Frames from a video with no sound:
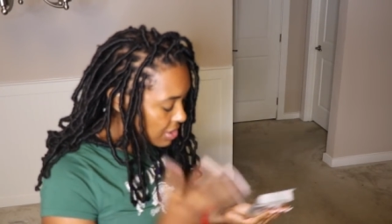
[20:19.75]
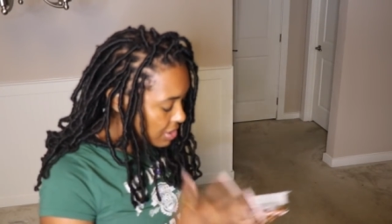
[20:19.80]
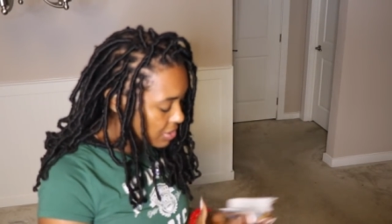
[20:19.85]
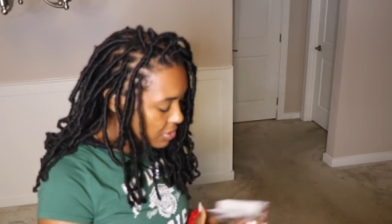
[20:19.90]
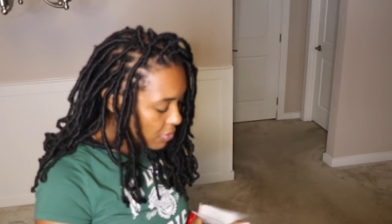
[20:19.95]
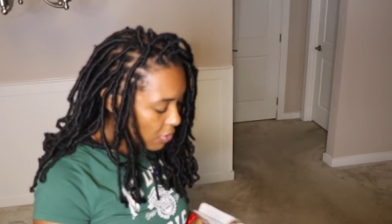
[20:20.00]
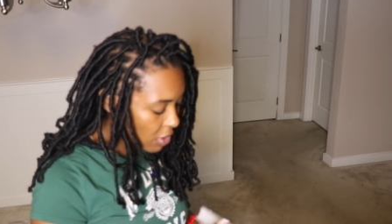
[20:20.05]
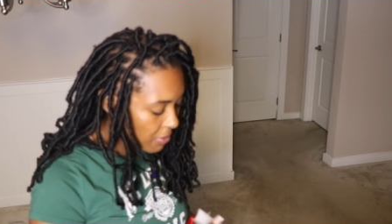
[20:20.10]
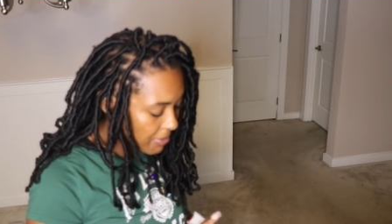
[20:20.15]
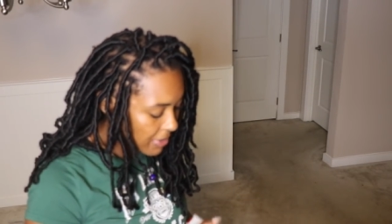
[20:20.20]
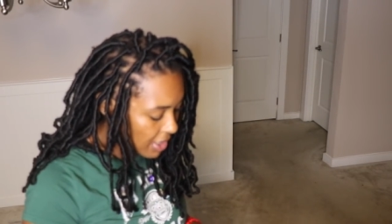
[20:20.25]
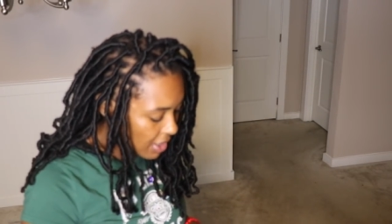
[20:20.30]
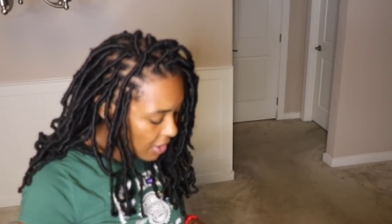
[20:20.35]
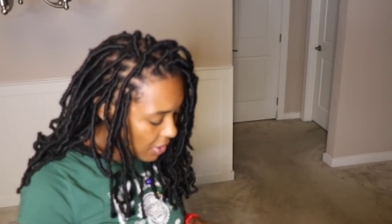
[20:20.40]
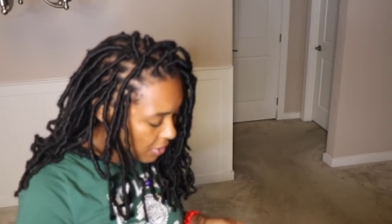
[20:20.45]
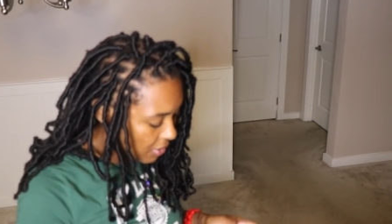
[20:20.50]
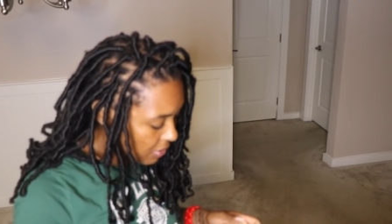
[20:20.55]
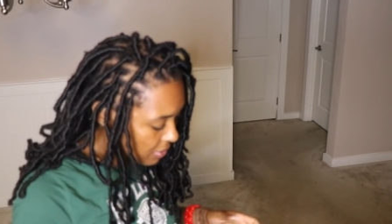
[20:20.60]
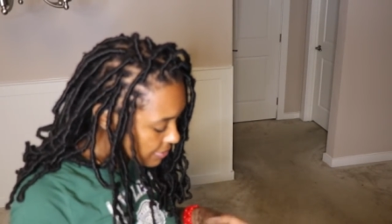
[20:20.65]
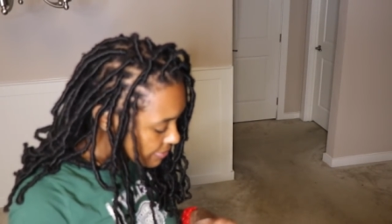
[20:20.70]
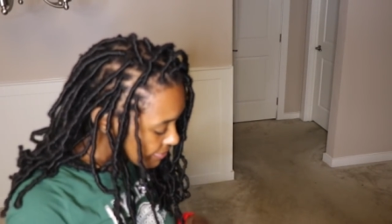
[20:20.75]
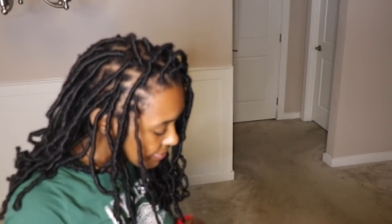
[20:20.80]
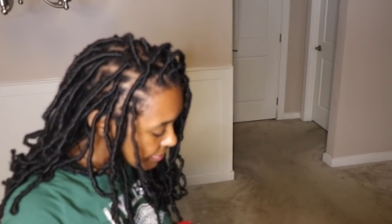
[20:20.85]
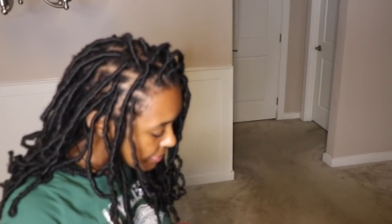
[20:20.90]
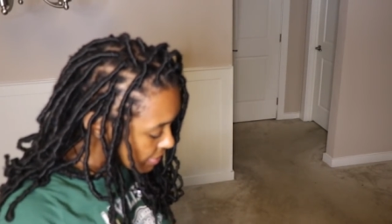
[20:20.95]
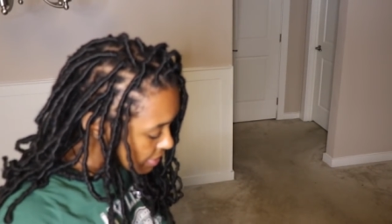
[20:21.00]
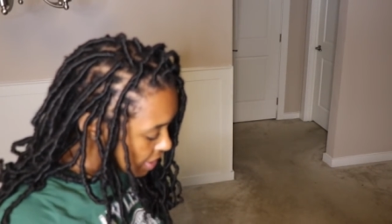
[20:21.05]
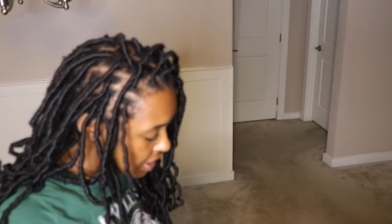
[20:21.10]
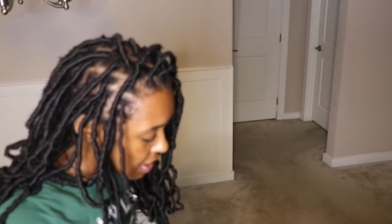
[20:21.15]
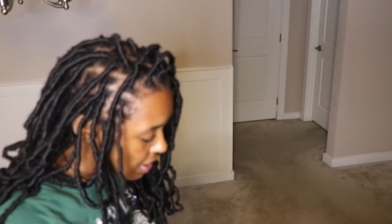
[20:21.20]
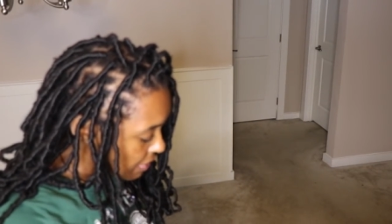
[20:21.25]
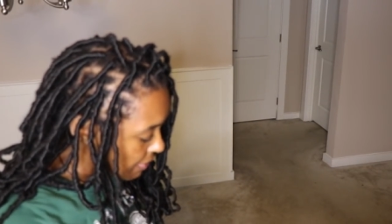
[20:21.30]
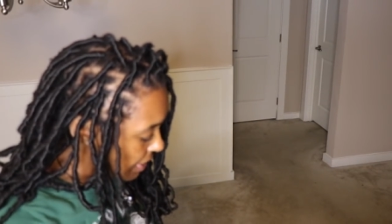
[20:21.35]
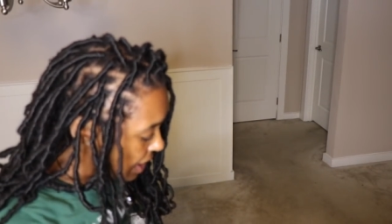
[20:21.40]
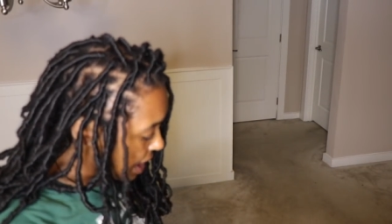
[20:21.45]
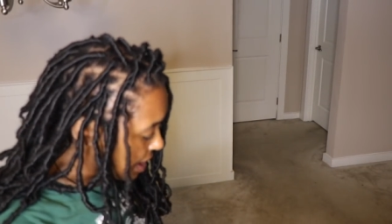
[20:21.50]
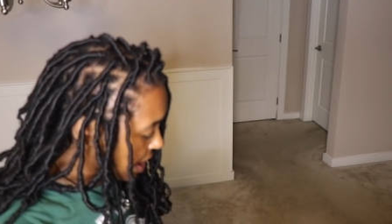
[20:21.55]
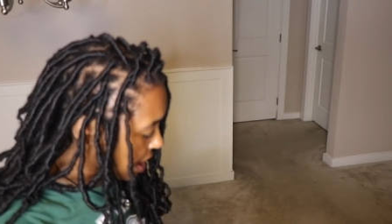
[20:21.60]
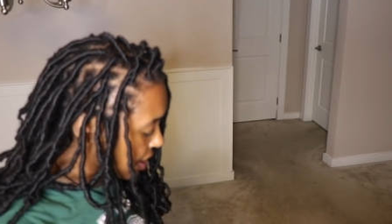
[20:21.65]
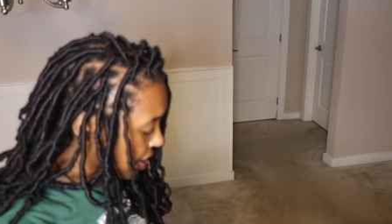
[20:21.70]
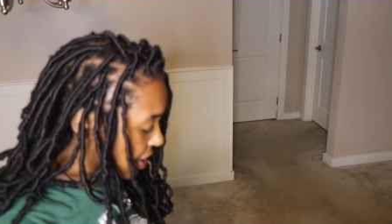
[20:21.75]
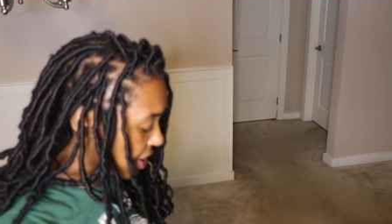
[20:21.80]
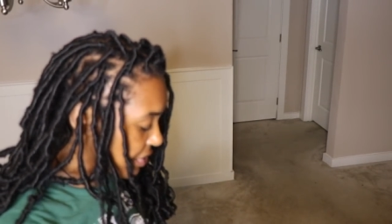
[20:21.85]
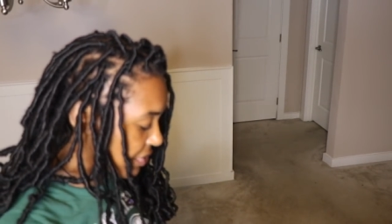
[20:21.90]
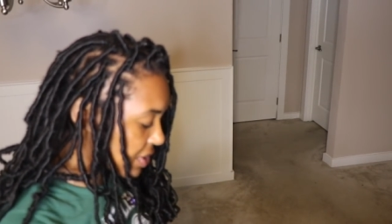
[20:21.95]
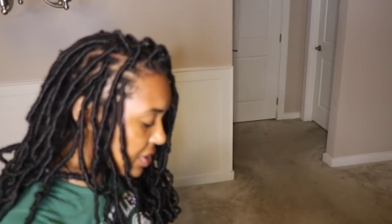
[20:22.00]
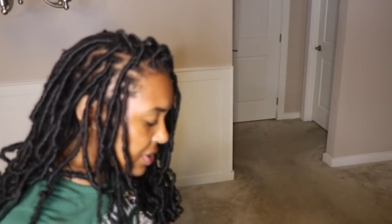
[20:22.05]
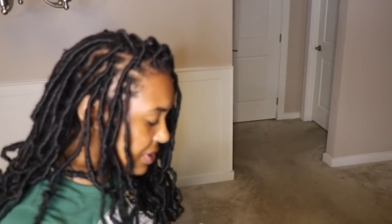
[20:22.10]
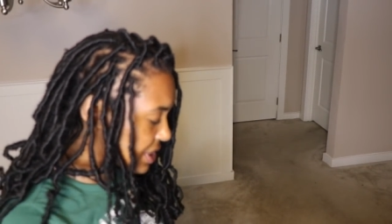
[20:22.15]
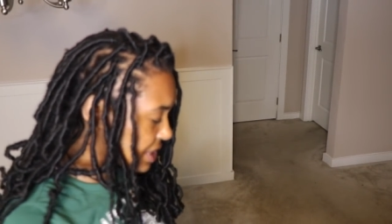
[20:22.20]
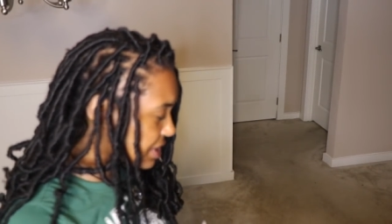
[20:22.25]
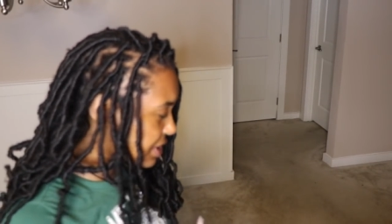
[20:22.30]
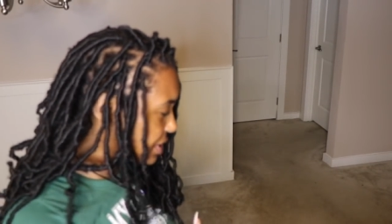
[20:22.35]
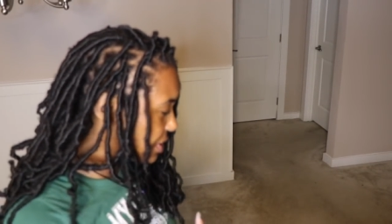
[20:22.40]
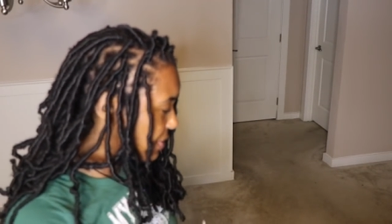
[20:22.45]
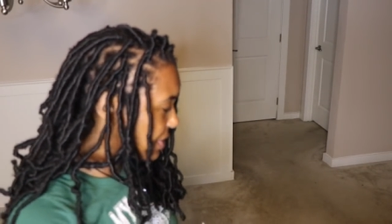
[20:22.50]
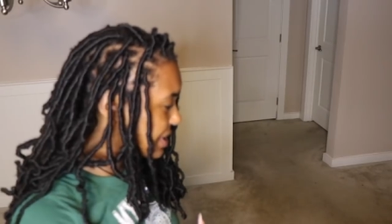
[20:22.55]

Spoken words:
a Scorpio. We got a lot of earth energy too.